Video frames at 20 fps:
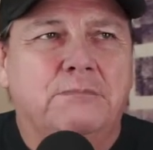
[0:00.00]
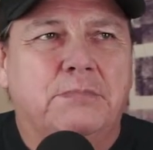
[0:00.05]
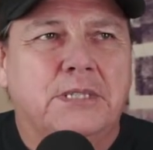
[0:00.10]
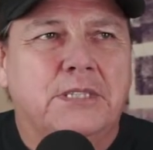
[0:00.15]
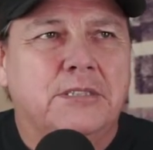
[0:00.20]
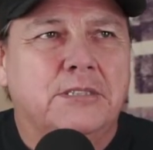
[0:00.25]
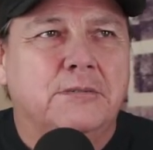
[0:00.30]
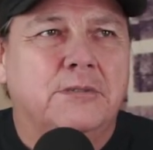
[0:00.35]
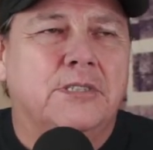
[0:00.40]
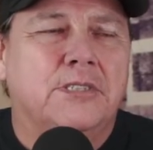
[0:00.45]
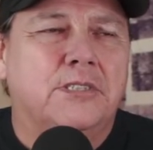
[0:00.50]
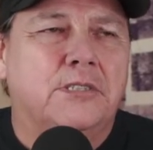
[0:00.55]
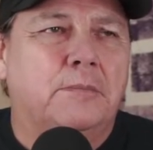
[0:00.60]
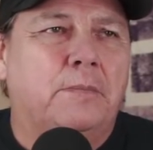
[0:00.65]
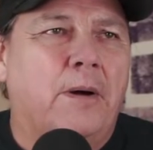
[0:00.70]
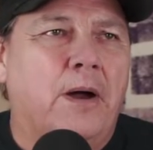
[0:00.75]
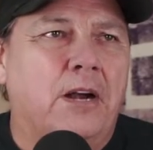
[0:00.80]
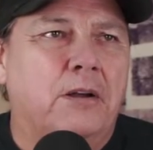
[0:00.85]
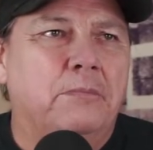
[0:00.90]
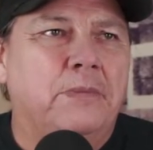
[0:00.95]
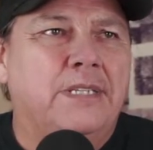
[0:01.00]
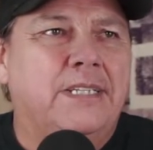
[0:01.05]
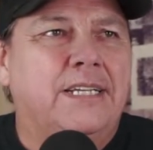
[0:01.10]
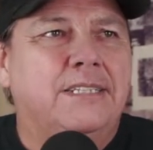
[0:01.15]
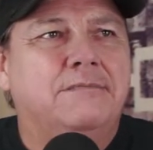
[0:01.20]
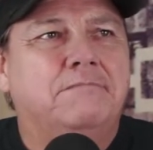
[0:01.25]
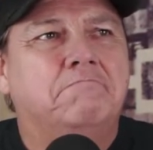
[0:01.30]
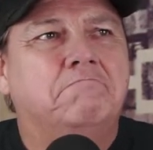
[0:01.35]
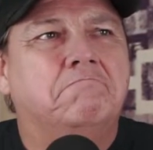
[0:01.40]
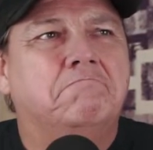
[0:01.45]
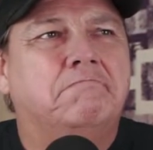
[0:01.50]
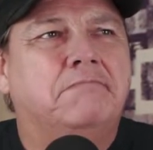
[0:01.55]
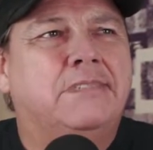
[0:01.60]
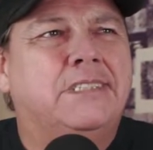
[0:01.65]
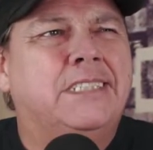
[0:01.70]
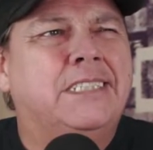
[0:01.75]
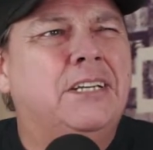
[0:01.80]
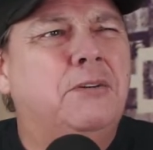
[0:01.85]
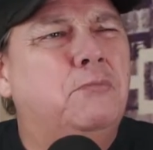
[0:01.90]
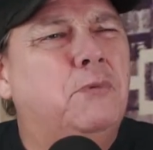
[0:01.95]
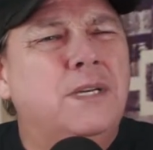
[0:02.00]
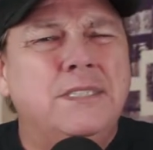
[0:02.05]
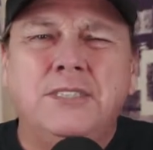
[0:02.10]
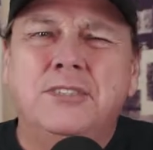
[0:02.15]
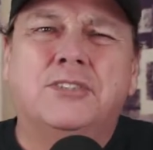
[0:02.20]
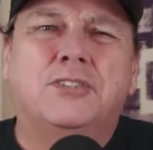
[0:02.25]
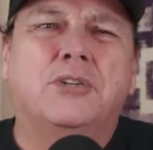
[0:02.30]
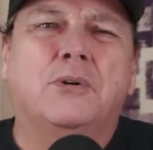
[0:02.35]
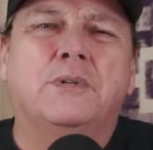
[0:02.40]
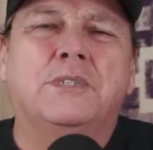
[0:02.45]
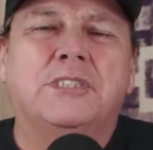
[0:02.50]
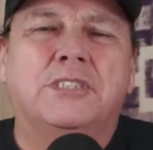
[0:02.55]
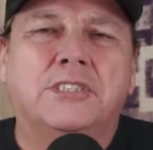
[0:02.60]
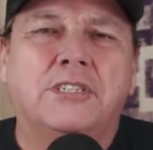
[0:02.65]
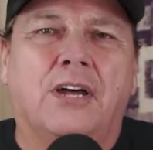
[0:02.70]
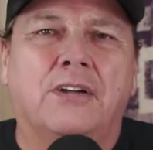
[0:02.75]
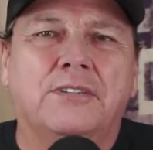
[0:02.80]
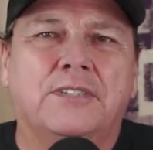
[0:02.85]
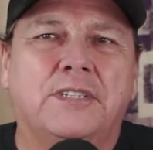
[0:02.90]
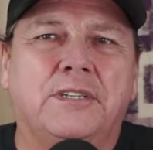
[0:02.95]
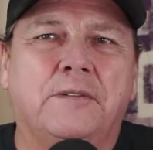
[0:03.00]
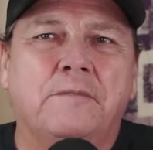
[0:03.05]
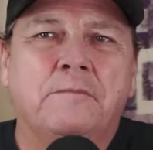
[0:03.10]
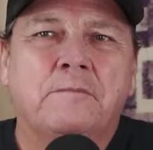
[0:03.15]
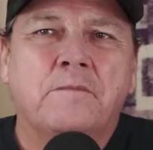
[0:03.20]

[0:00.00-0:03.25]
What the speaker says: but there's a part of me that wasn't so insulted.